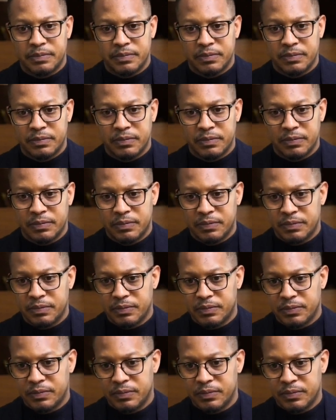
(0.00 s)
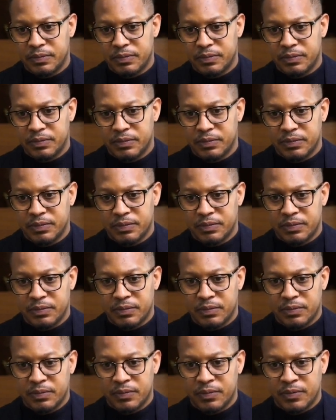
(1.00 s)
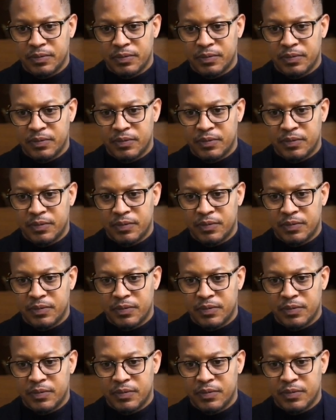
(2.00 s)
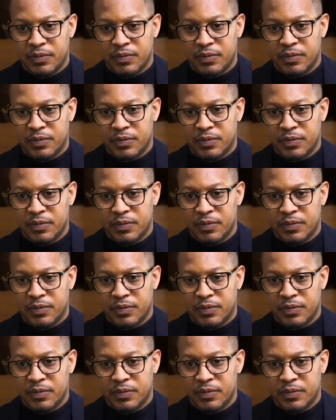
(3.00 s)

Nobody speaks.